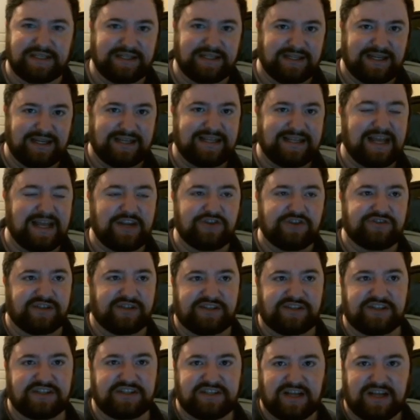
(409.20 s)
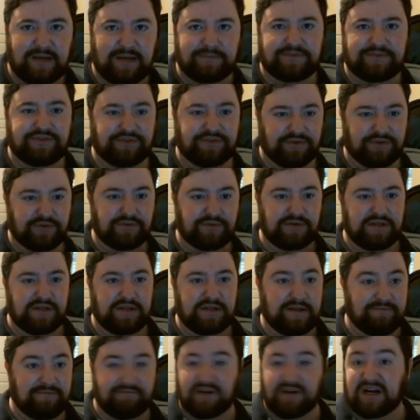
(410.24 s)
And that usually just comes through
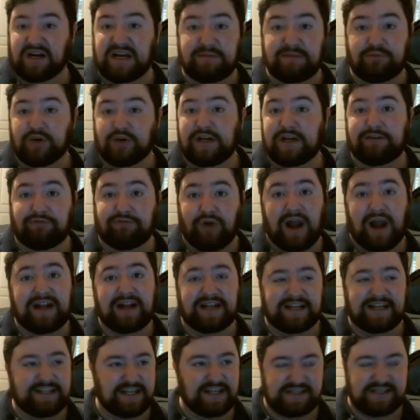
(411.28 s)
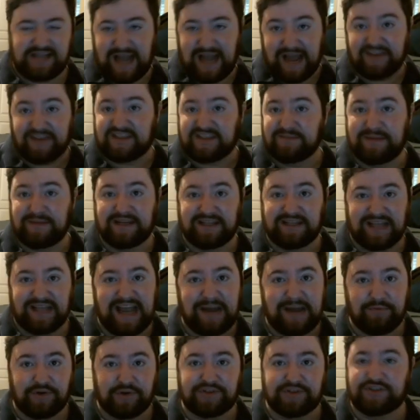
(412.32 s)
very brief writing. It doesn't have to be
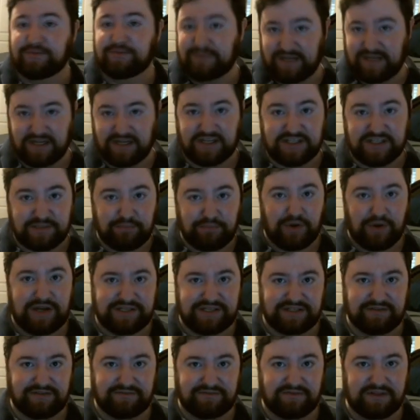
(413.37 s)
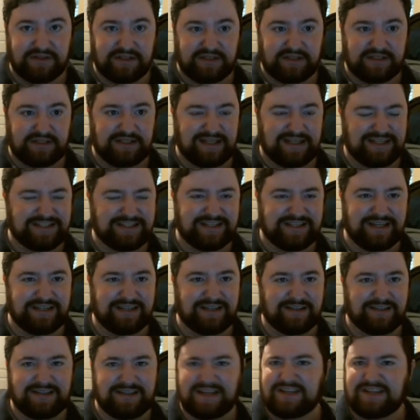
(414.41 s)
elaborate to be expressive. It's in
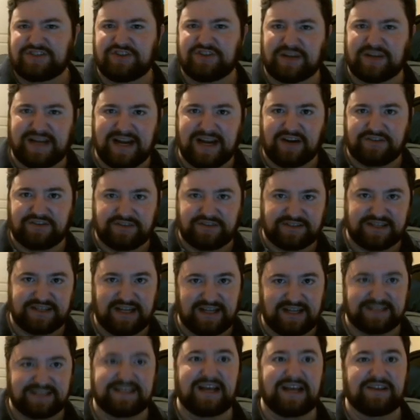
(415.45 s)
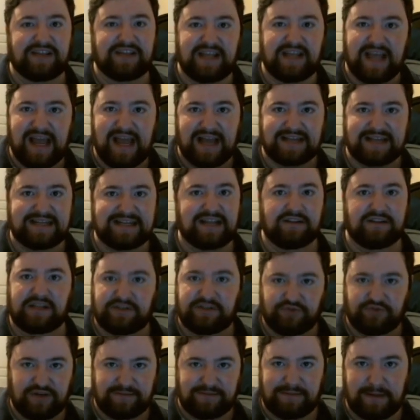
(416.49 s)
the things your character does, how they act, how they
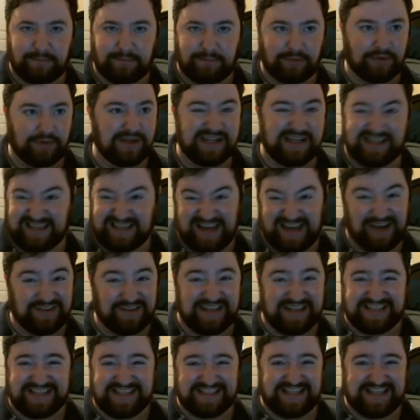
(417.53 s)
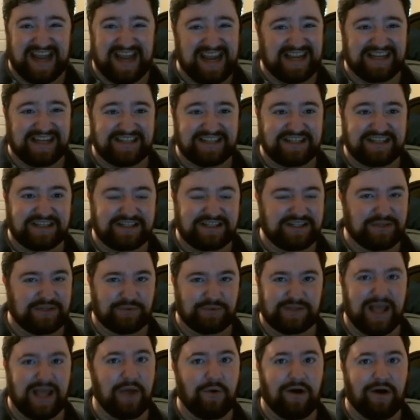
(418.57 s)
treat people, how they stand.
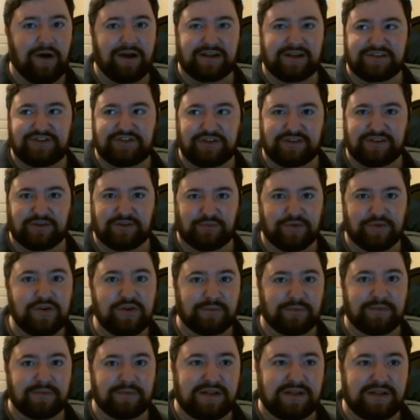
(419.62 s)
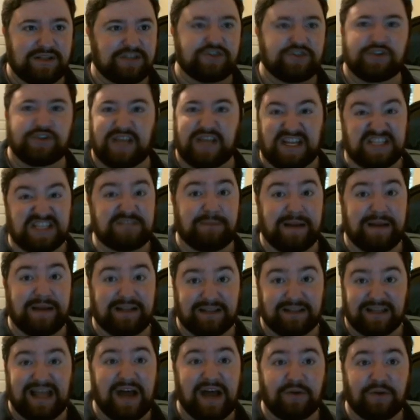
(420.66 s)
When they walk into the room, do they speak
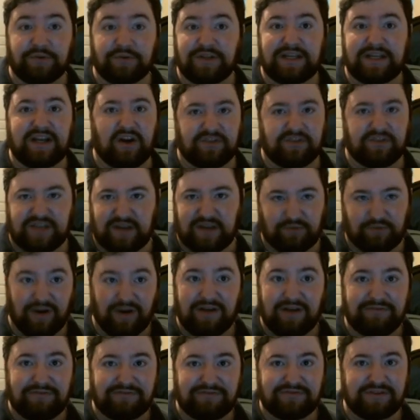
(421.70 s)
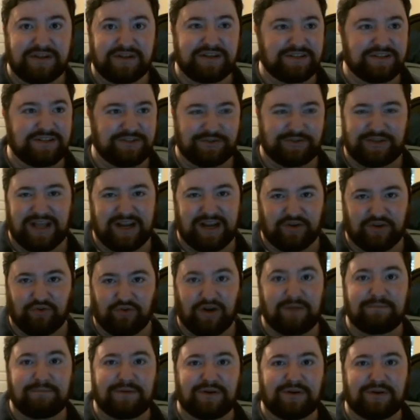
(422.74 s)
loudly? Are they rough? Do they
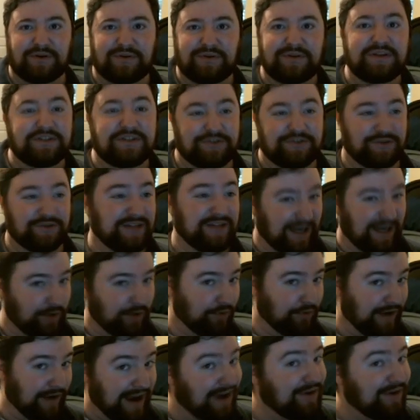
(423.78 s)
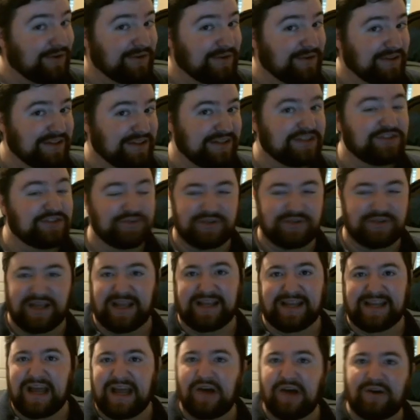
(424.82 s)
grumble? Do they growl? Do they
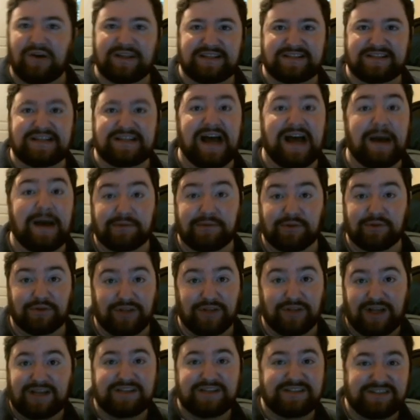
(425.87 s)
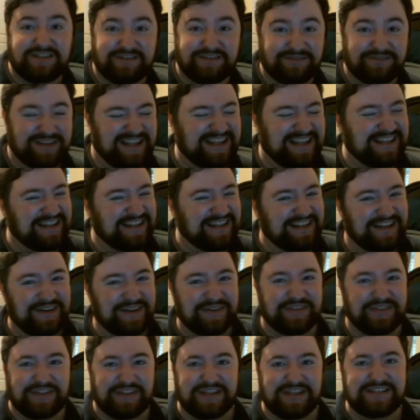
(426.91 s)
yell at the top of their lungs? You
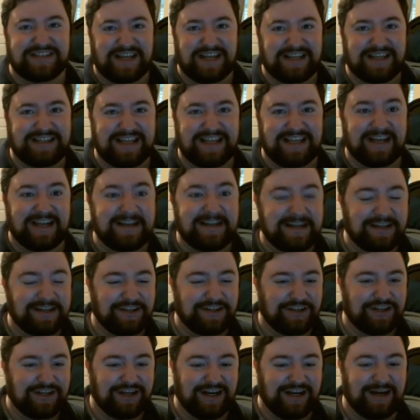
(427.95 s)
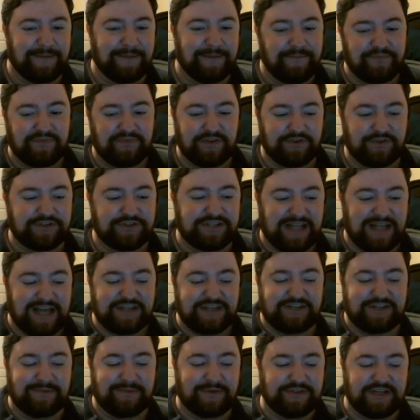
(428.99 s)
know, things like that. Your
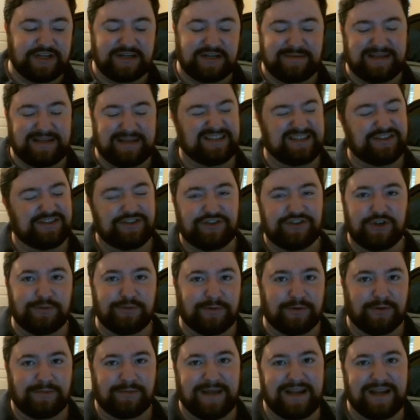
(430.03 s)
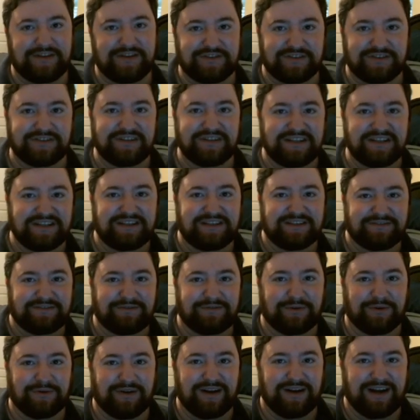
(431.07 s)
slash emote's going to be super major
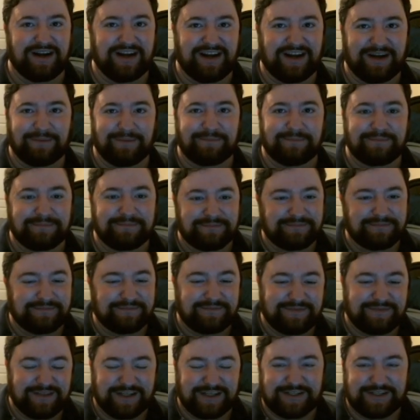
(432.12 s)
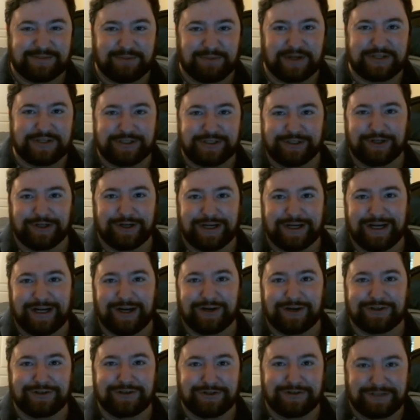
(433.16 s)
for expressing your
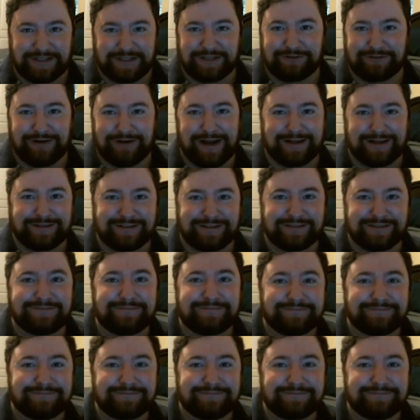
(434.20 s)
character and interacting.